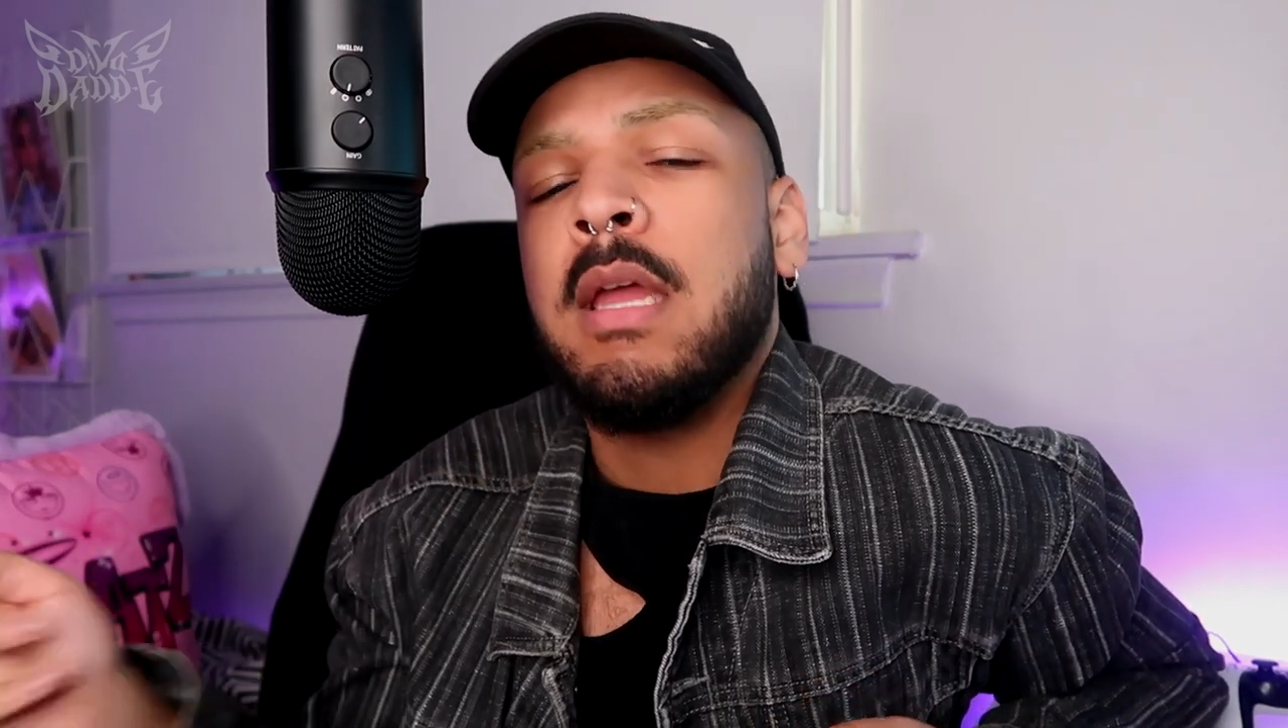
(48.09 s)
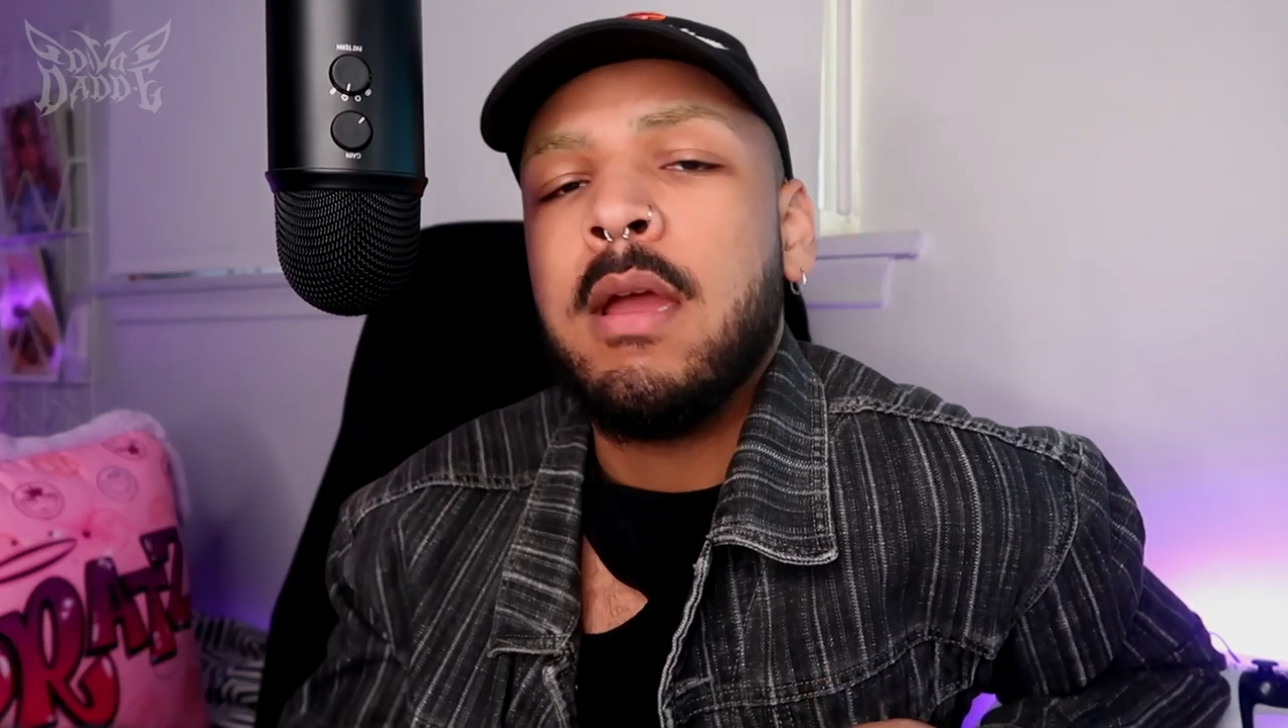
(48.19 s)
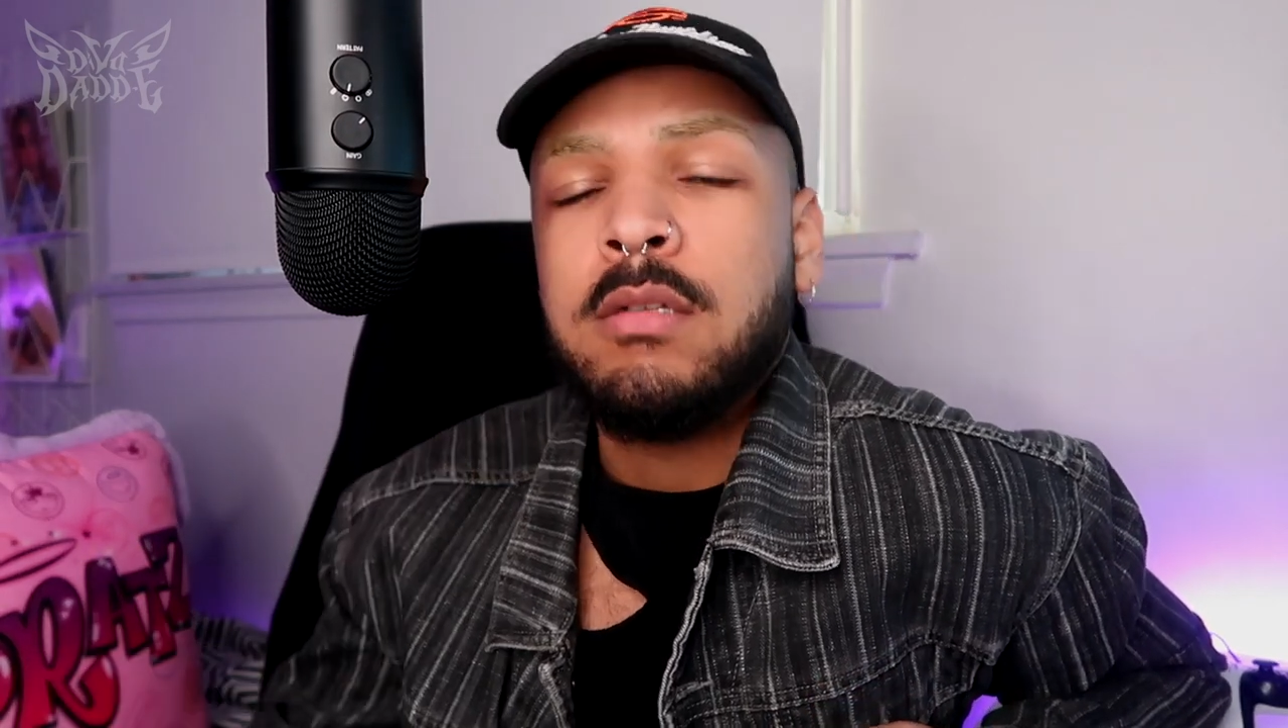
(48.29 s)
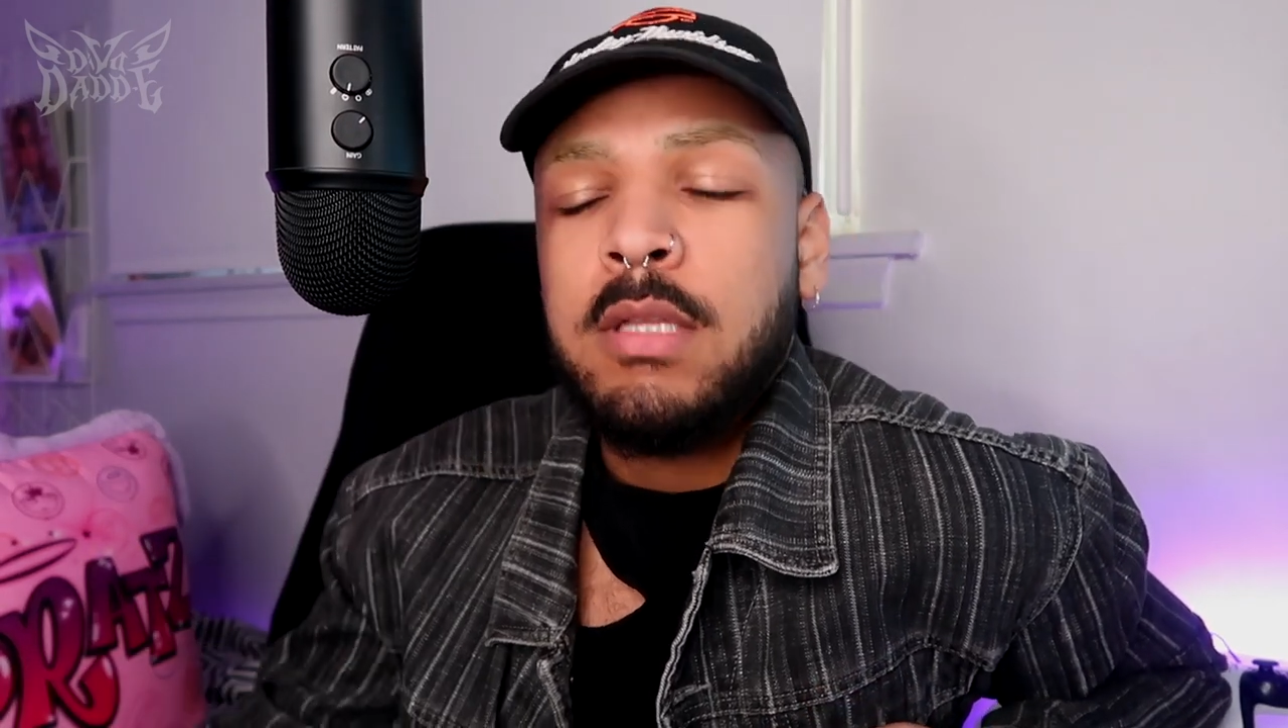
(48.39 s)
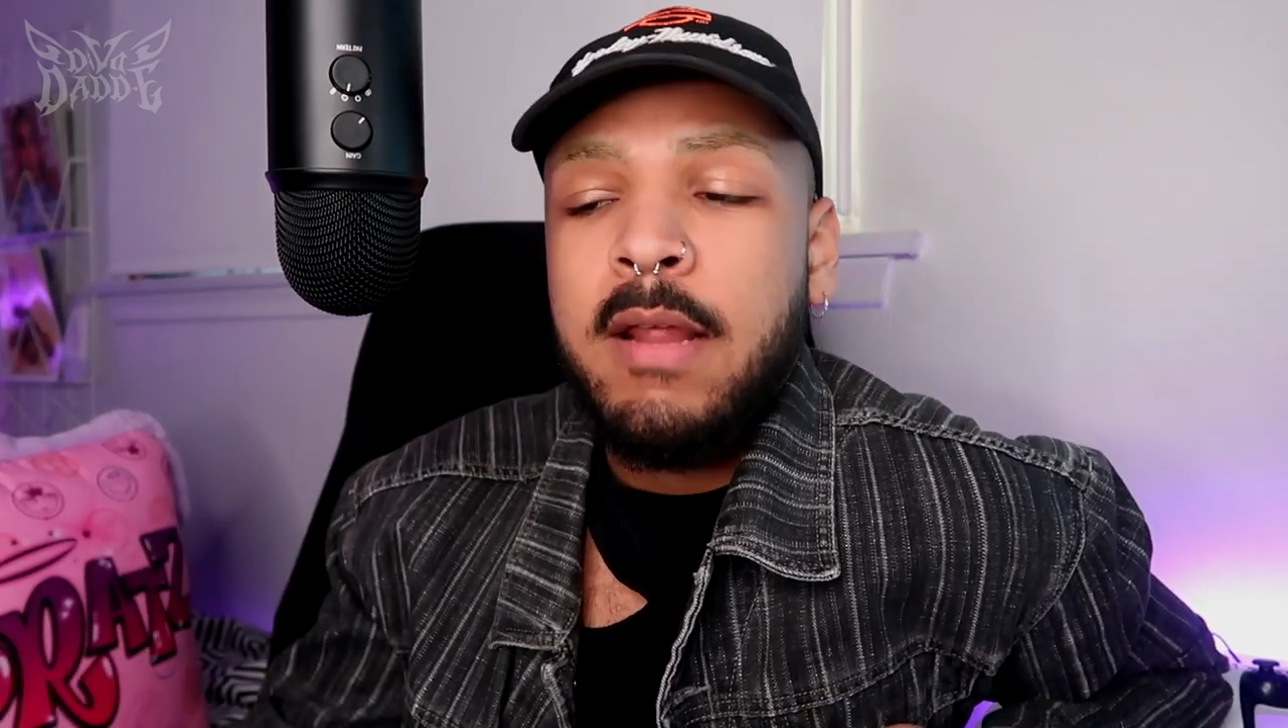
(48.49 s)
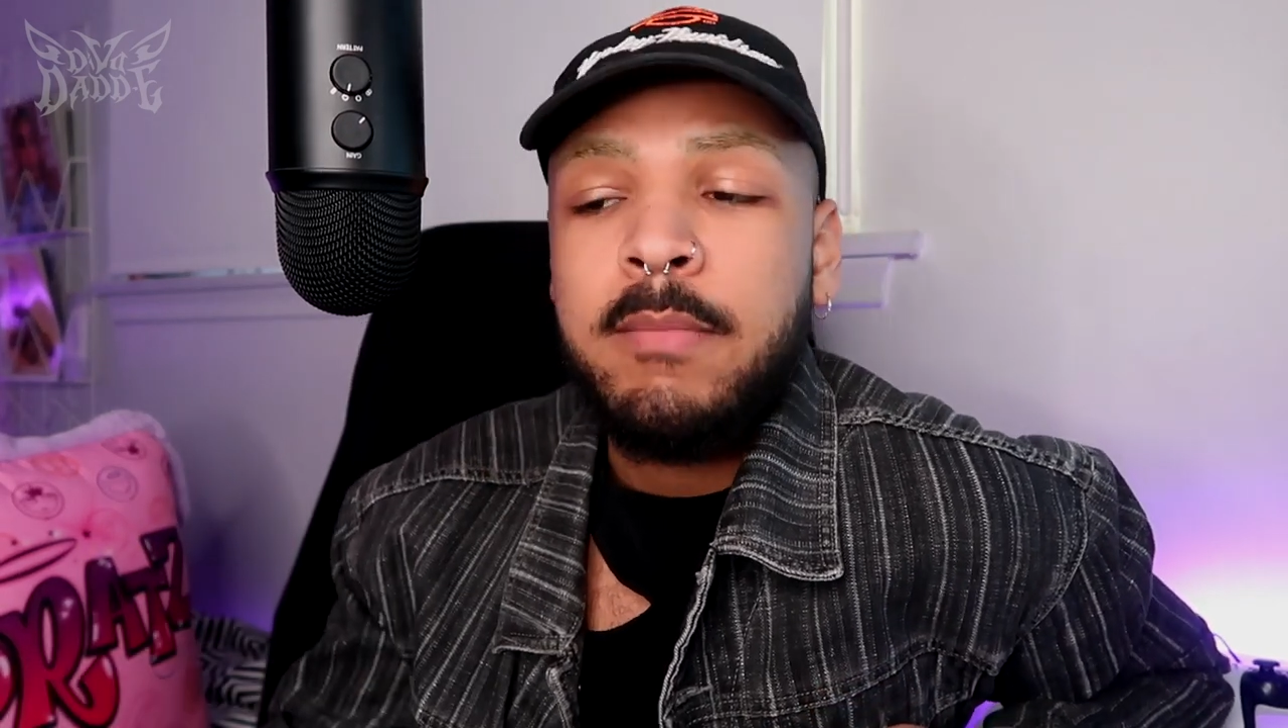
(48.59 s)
character that